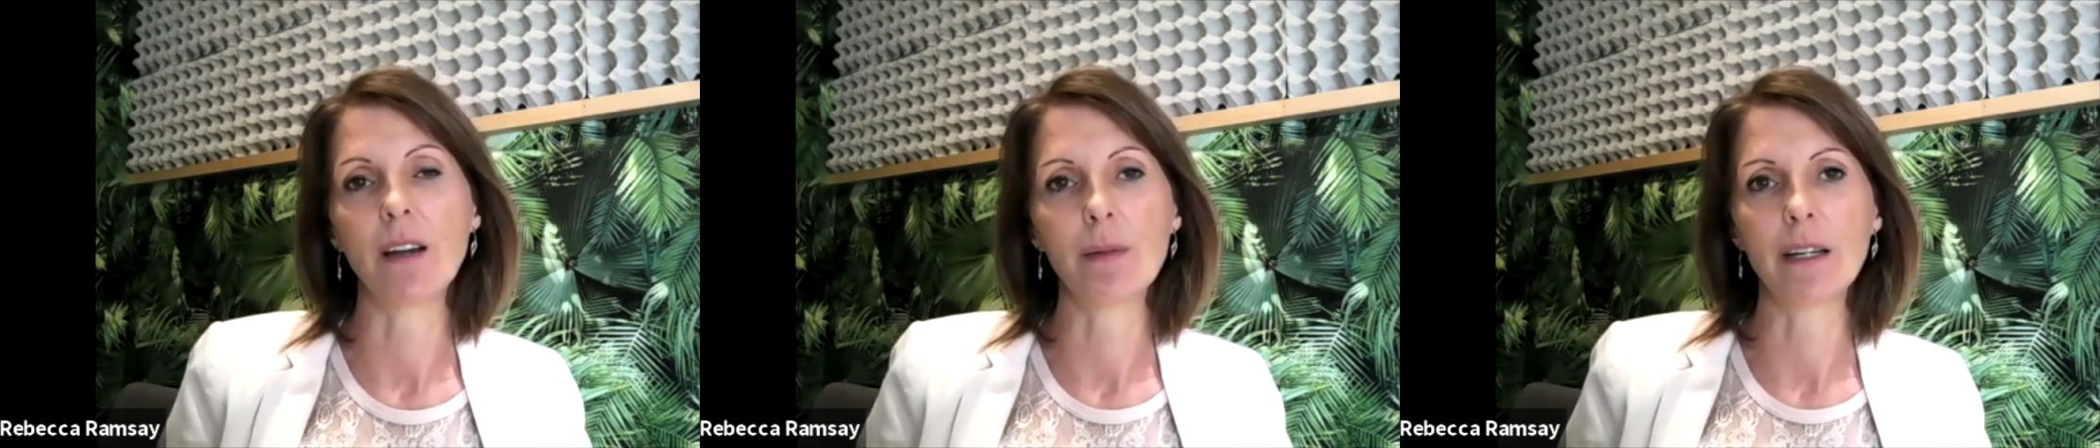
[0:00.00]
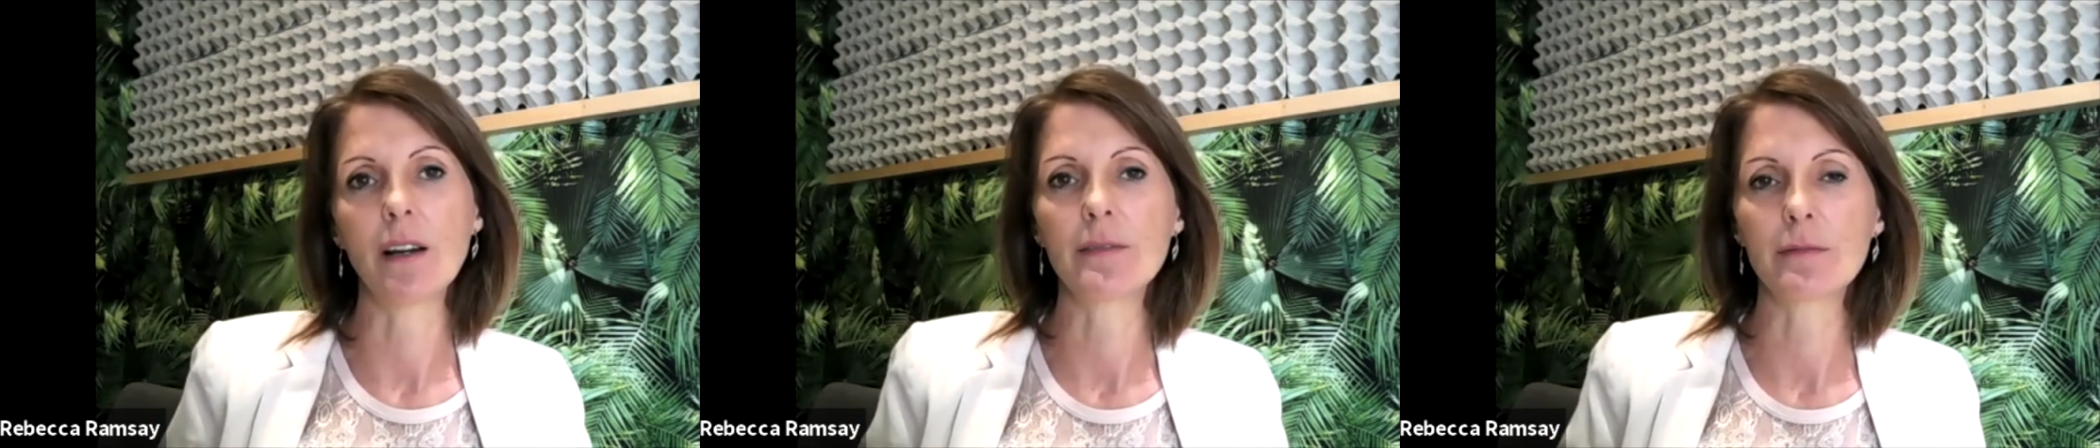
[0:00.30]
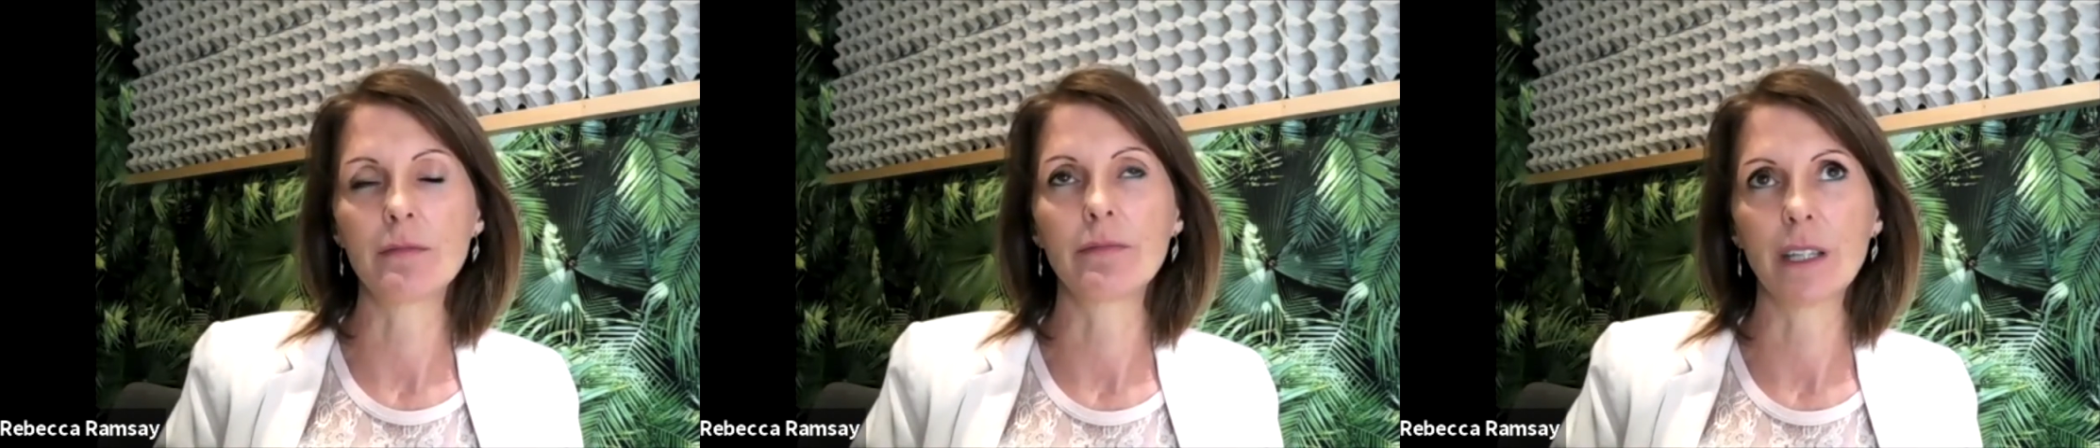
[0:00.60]
I mean, I
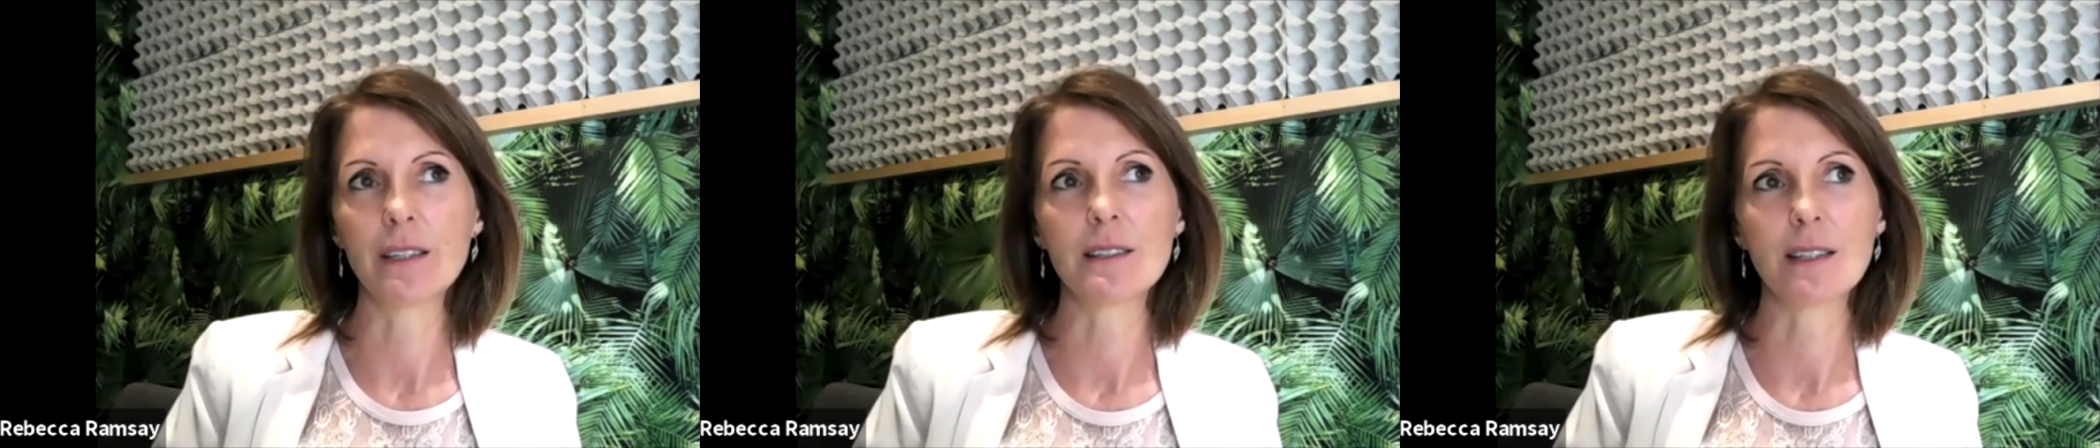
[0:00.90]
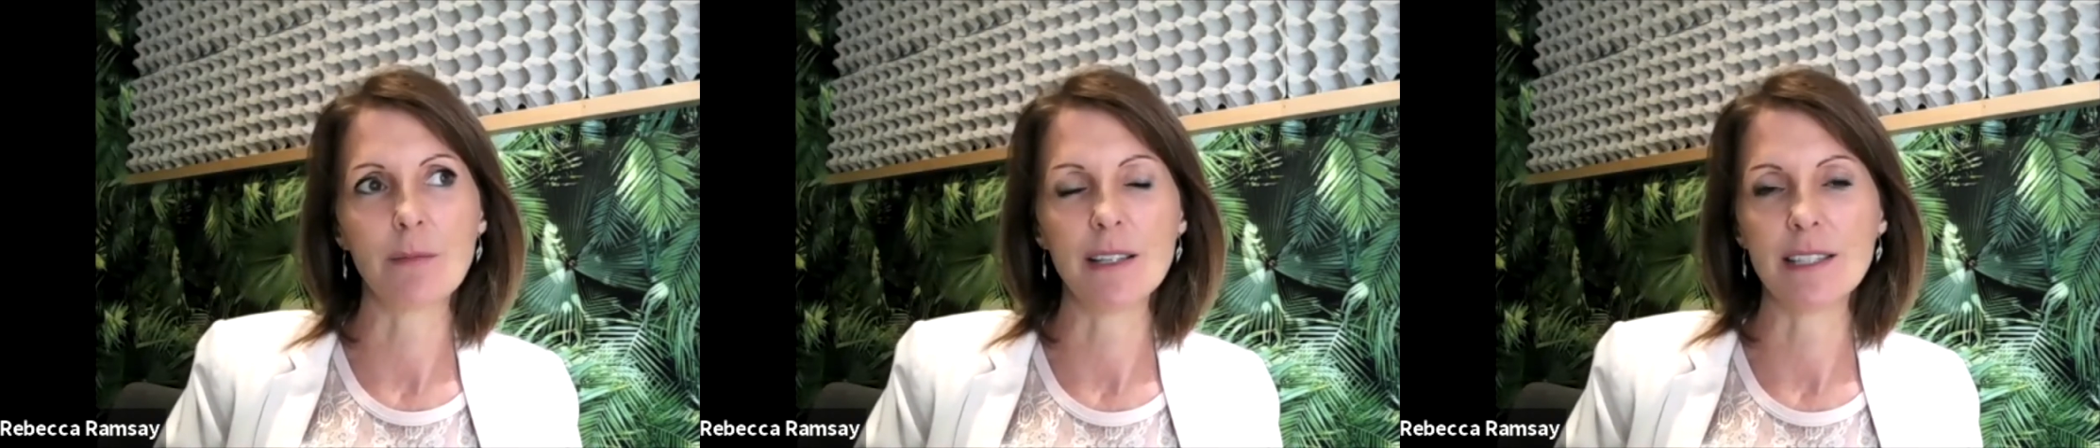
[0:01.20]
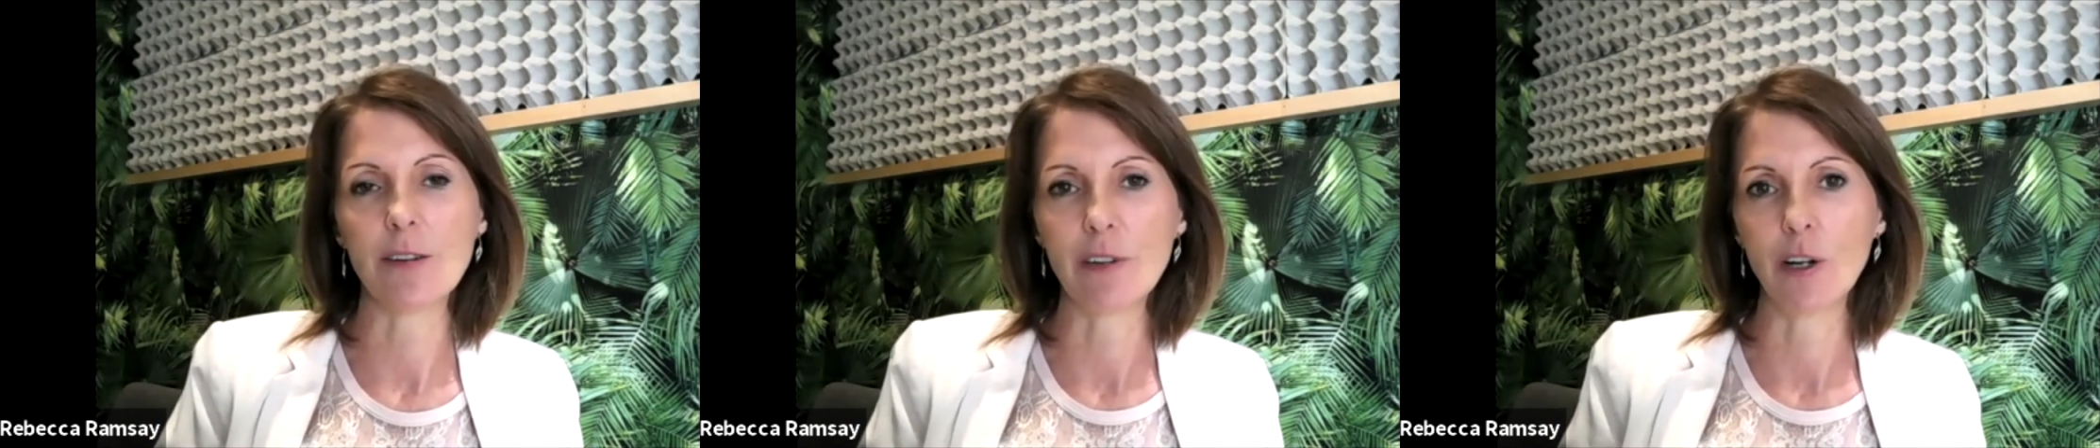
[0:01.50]
consider
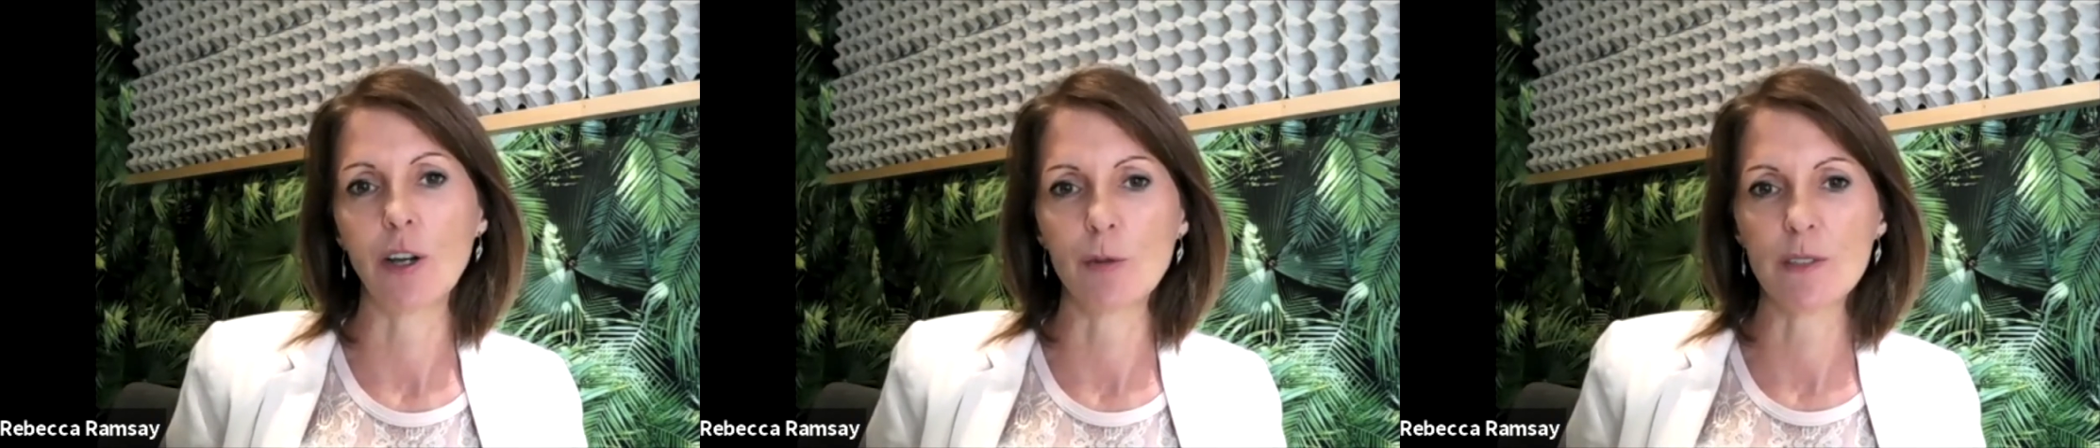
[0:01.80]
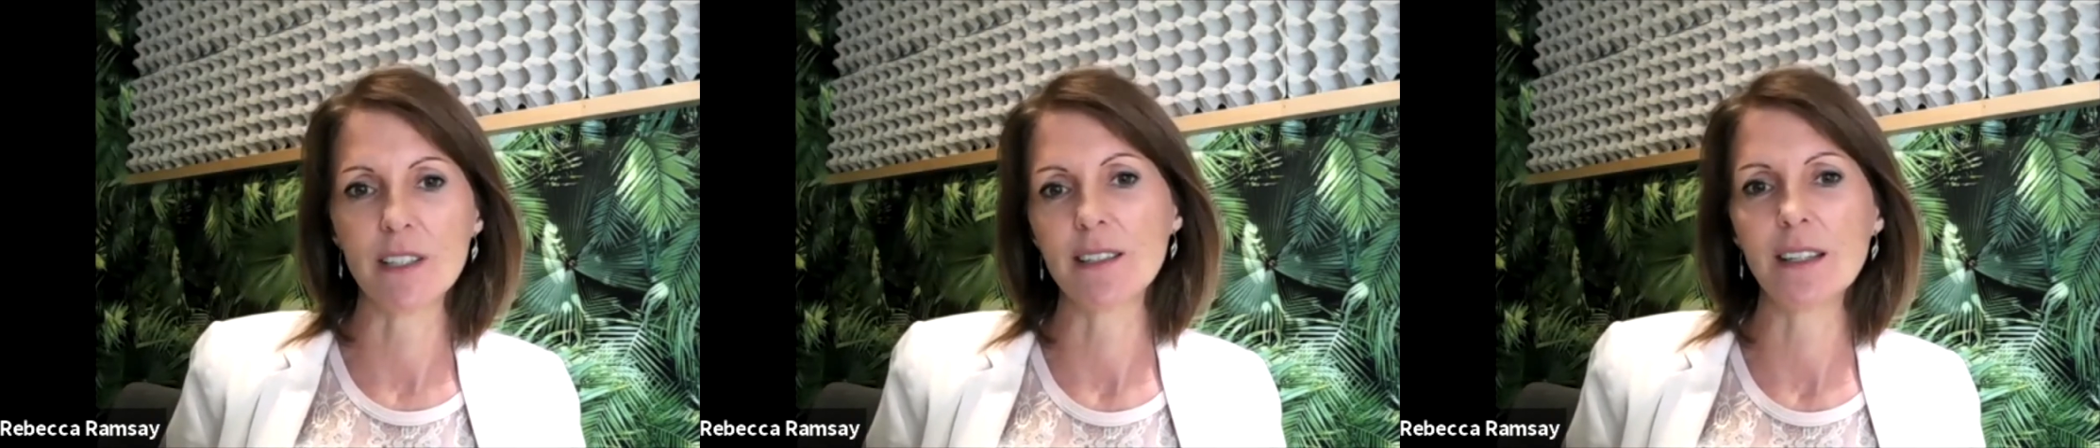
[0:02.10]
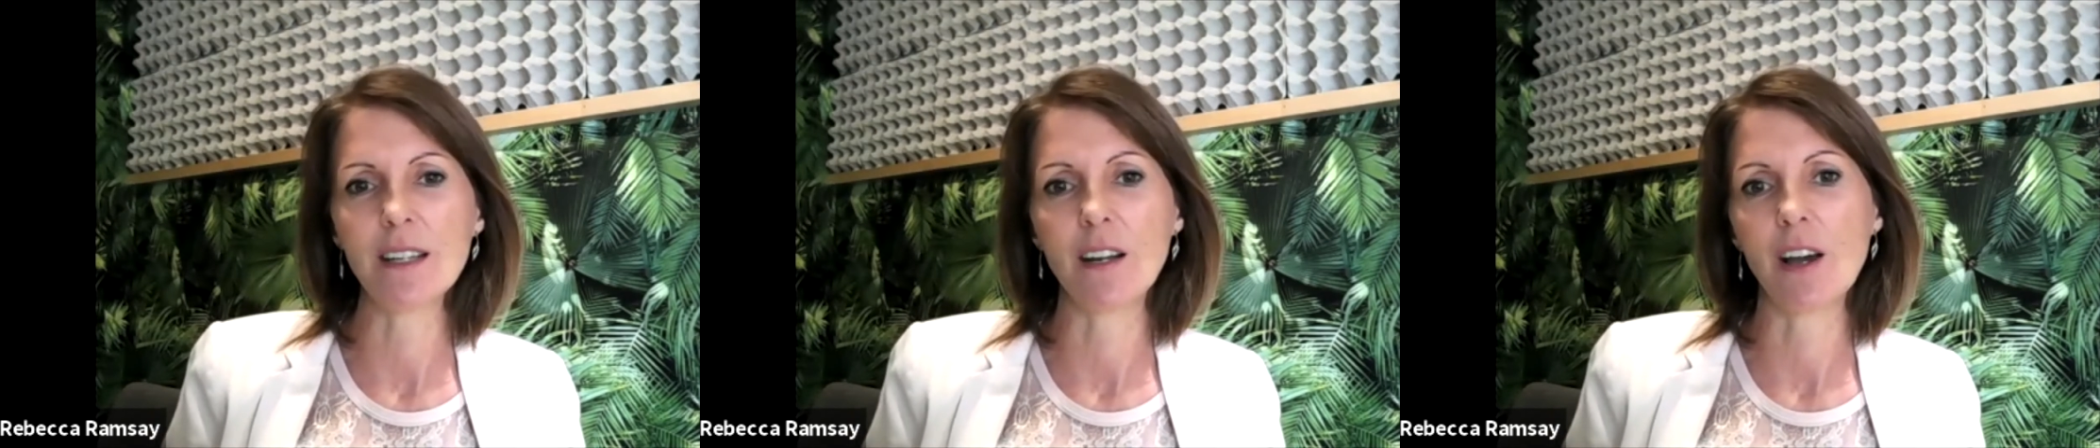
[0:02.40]
myself a global
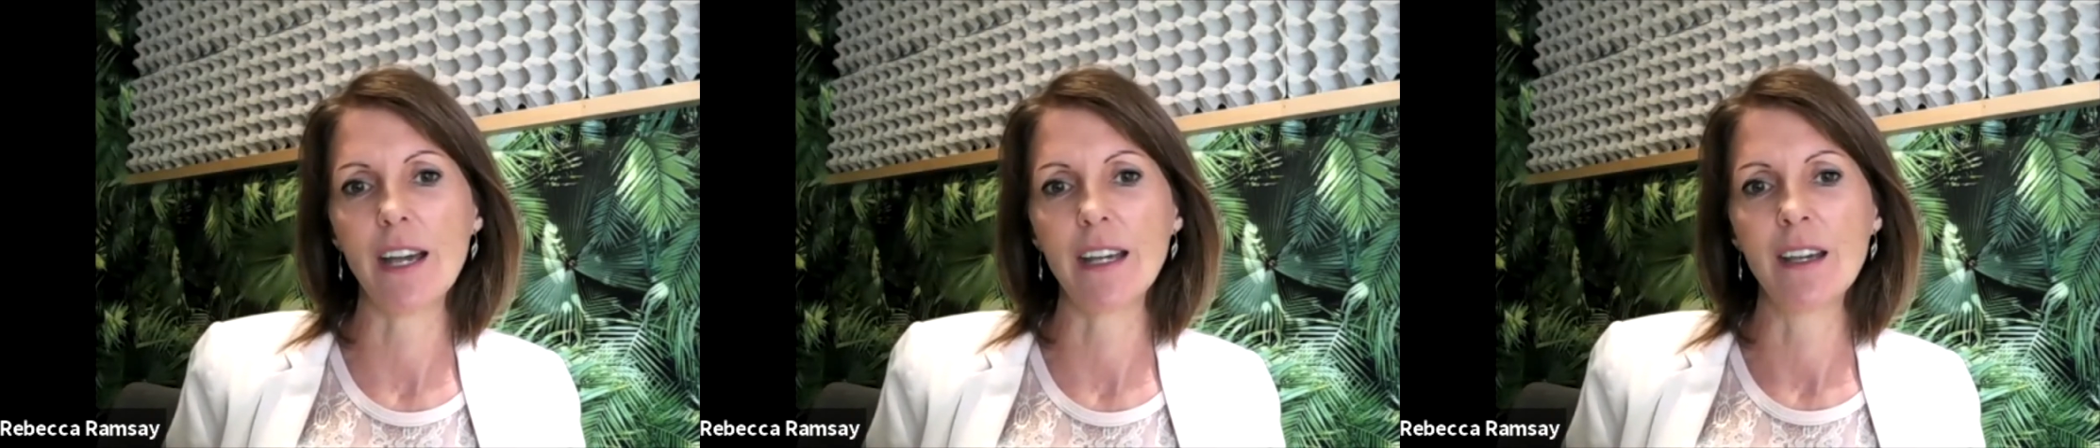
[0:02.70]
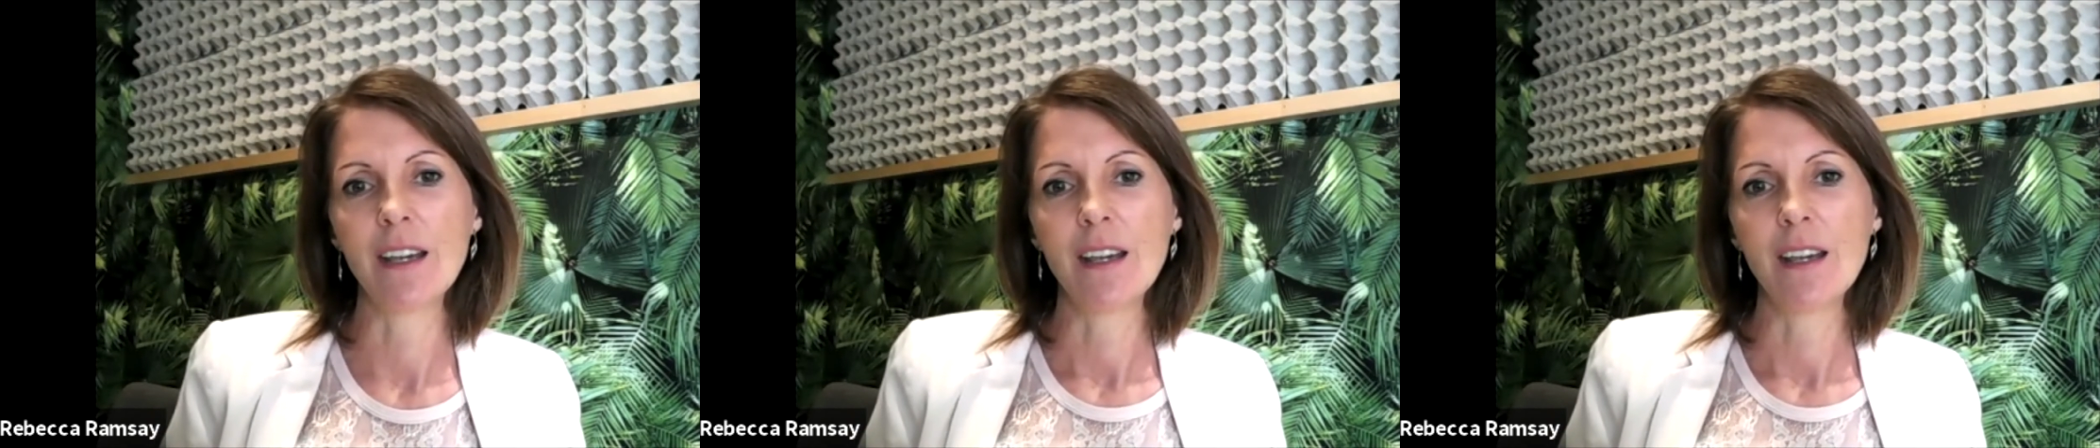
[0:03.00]
citizen, and I'm